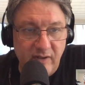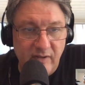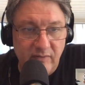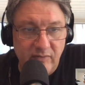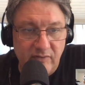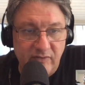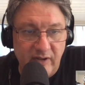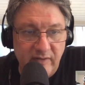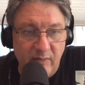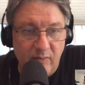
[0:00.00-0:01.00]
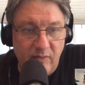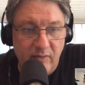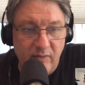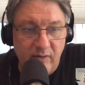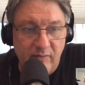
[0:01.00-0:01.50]
looks like they
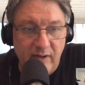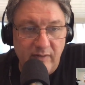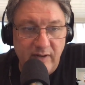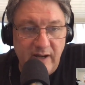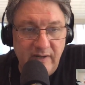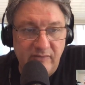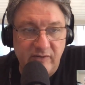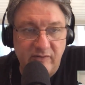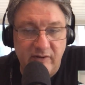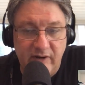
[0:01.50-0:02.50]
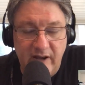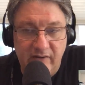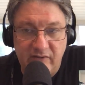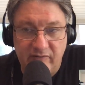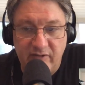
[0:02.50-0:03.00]
were around $8,600,
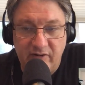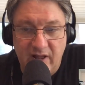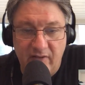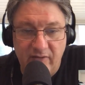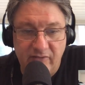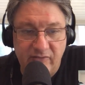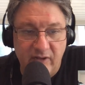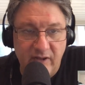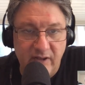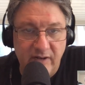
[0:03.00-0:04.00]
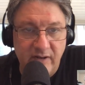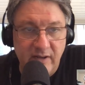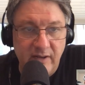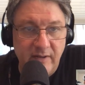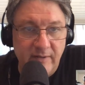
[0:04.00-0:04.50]
$8,700 on
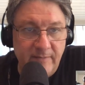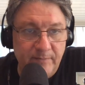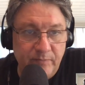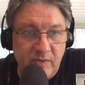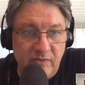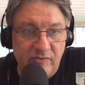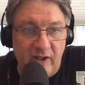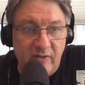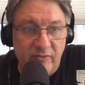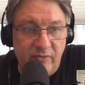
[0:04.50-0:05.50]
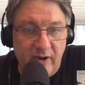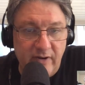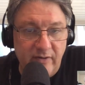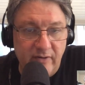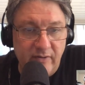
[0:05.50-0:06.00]
Cycle
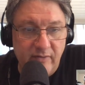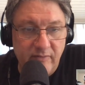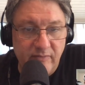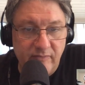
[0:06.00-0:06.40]
Trader.